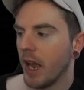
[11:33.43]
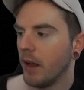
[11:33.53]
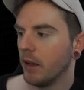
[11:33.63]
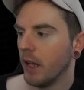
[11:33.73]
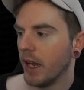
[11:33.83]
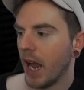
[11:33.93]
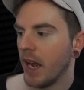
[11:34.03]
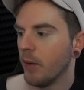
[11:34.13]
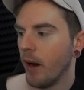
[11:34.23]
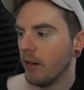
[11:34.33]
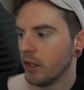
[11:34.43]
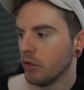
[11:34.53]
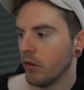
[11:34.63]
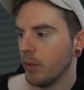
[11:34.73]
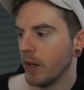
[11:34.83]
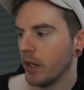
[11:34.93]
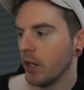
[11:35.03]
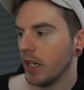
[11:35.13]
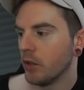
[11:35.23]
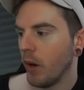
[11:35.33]
get like anywhere in streaming,
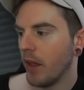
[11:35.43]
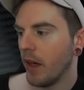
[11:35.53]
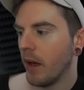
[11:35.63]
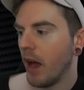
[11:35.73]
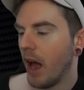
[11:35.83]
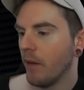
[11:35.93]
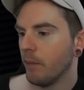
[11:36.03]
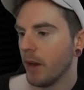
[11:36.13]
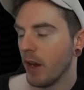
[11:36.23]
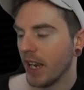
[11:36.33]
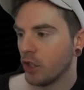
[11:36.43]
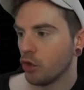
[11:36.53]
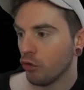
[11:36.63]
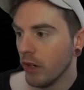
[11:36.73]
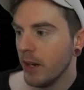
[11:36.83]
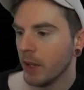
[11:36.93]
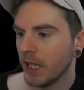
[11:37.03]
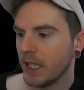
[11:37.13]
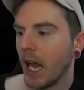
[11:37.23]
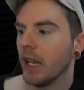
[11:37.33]
you need to either have be
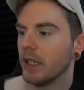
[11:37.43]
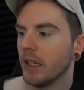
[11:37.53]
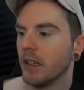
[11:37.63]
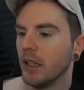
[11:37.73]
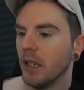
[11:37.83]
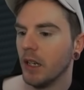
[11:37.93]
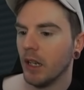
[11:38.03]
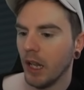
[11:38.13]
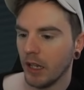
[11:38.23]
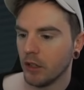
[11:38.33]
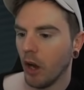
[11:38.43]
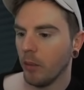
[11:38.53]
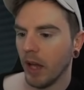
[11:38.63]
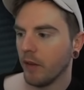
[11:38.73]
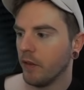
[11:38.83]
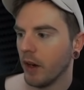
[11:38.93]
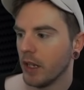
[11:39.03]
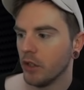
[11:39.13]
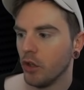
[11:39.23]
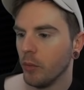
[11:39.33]
extremely talented, like top like
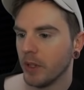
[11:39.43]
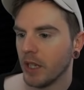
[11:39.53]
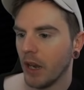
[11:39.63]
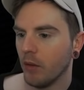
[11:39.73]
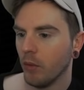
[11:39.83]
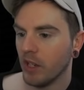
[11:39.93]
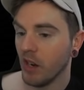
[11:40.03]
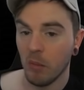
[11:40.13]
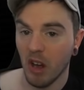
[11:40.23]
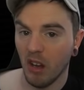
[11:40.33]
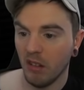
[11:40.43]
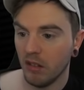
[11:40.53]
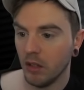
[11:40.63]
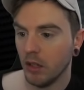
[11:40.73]
fucking 2%, which I'm not,